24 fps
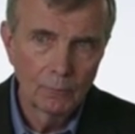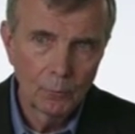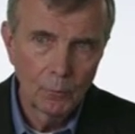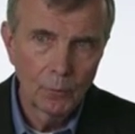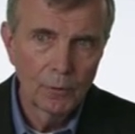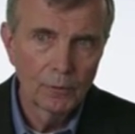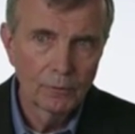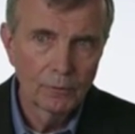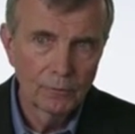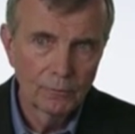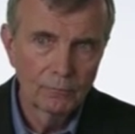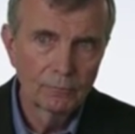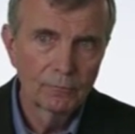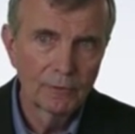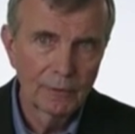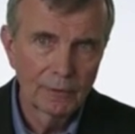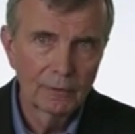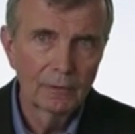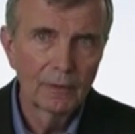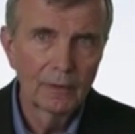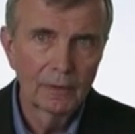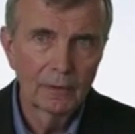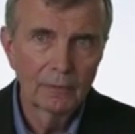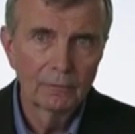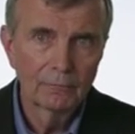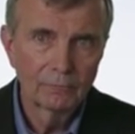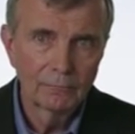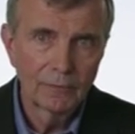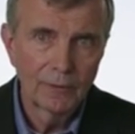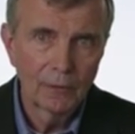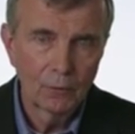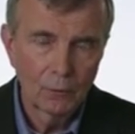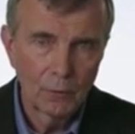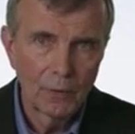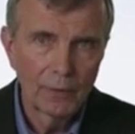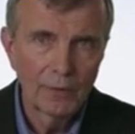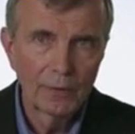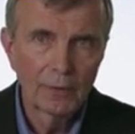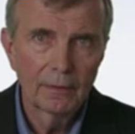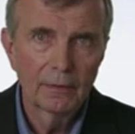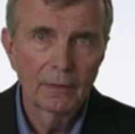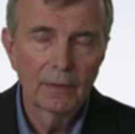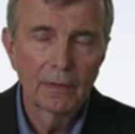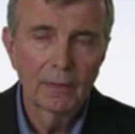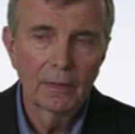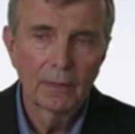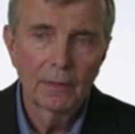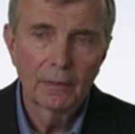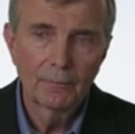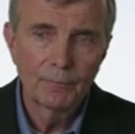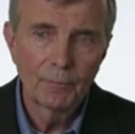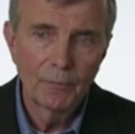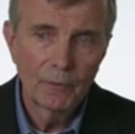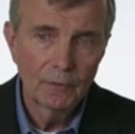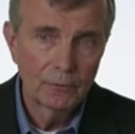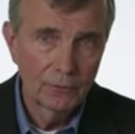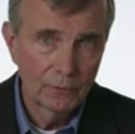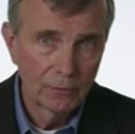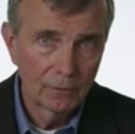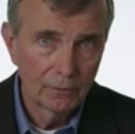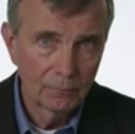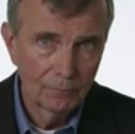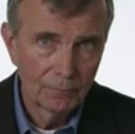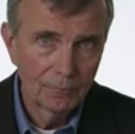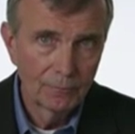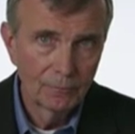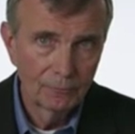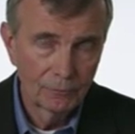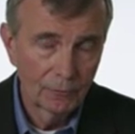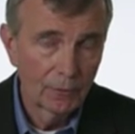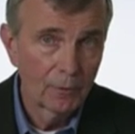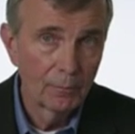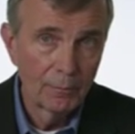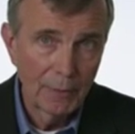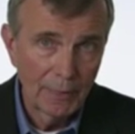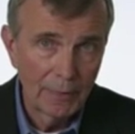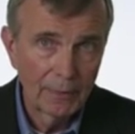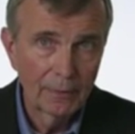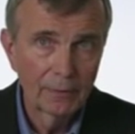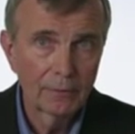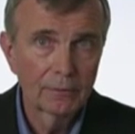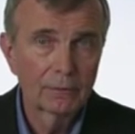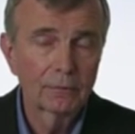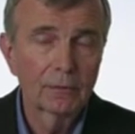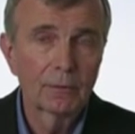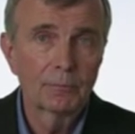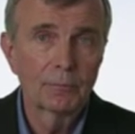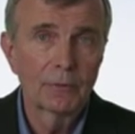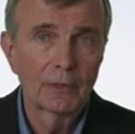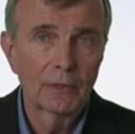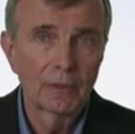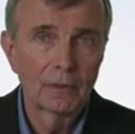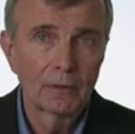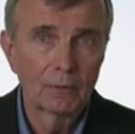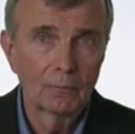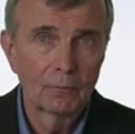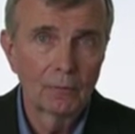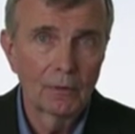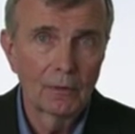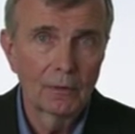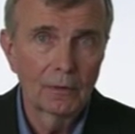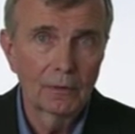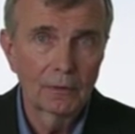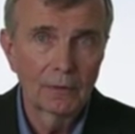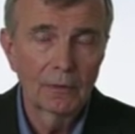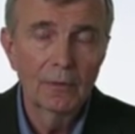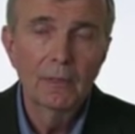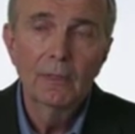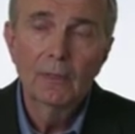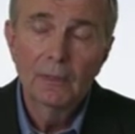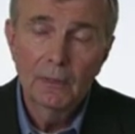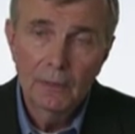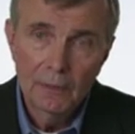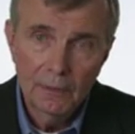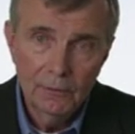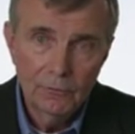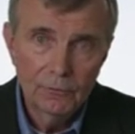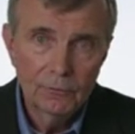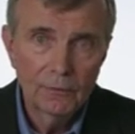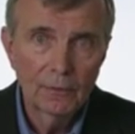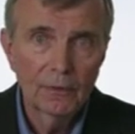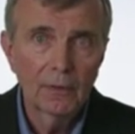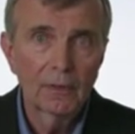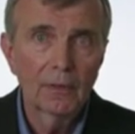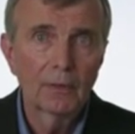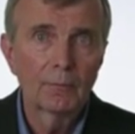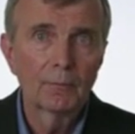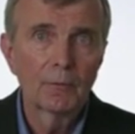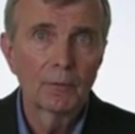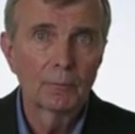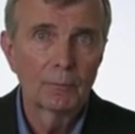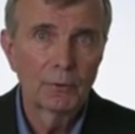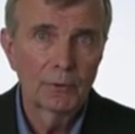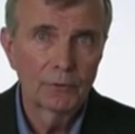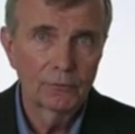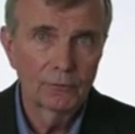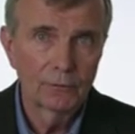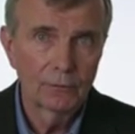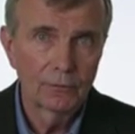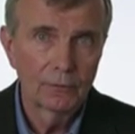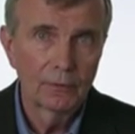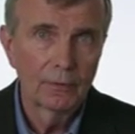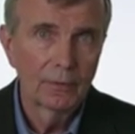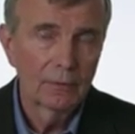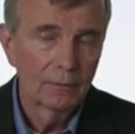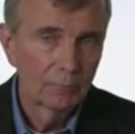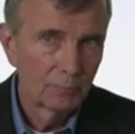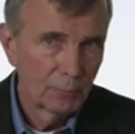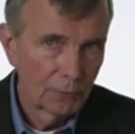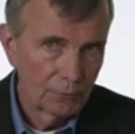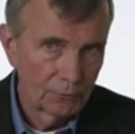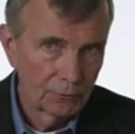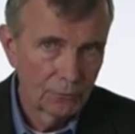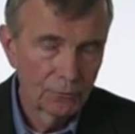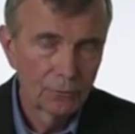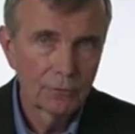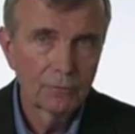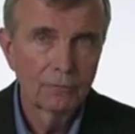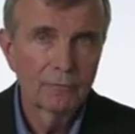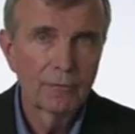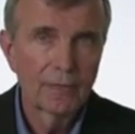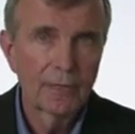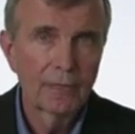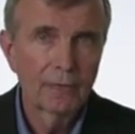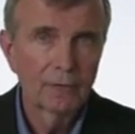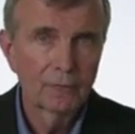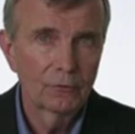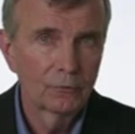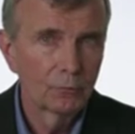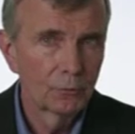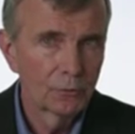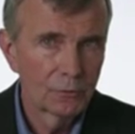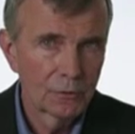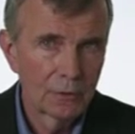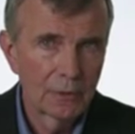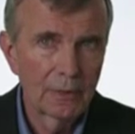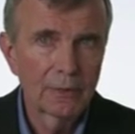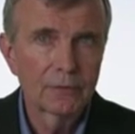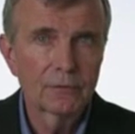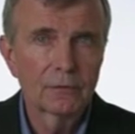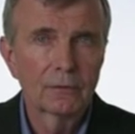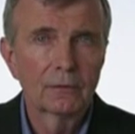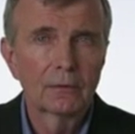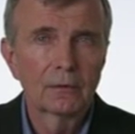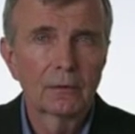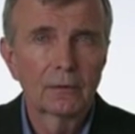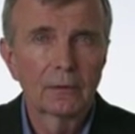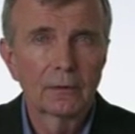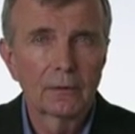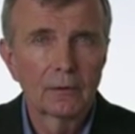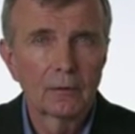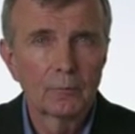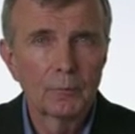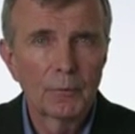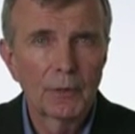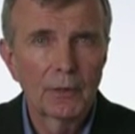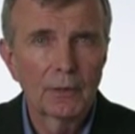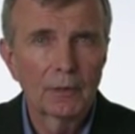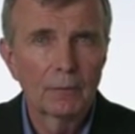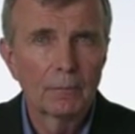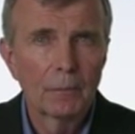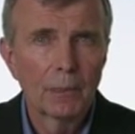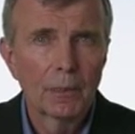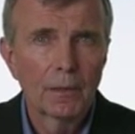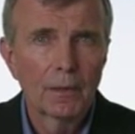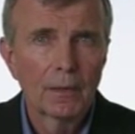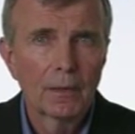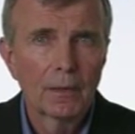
were required for a batter to obtain a walk. Each time the pitcher's advantage was lessened a little bit.